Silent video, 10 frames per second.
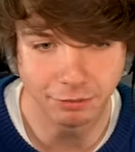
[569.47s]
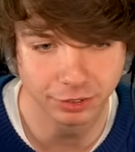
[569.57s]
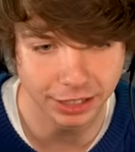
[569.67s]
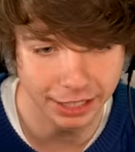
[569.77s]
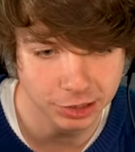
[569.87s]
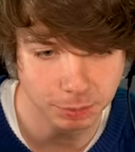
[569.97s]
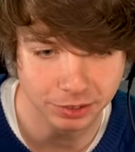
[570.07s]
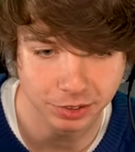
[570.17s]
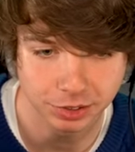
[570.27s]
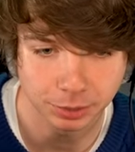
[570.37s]
I feel like I
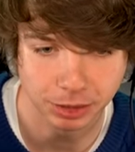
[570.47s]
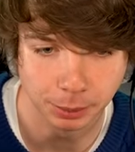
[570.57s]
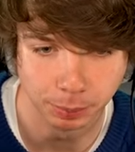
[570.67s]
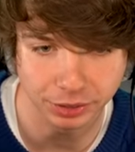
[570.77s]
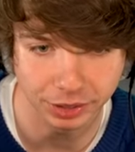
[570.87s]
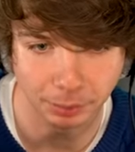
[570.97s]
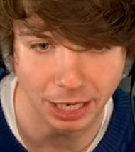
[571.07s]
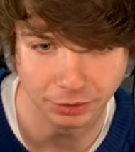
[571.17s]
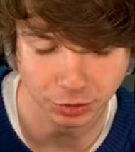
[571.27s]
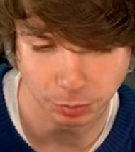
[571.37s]
expected it to be completely
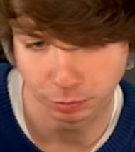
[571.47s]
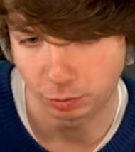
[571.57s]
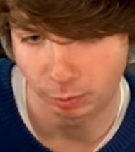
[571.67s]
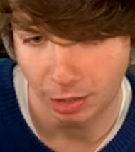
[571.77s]
mindless before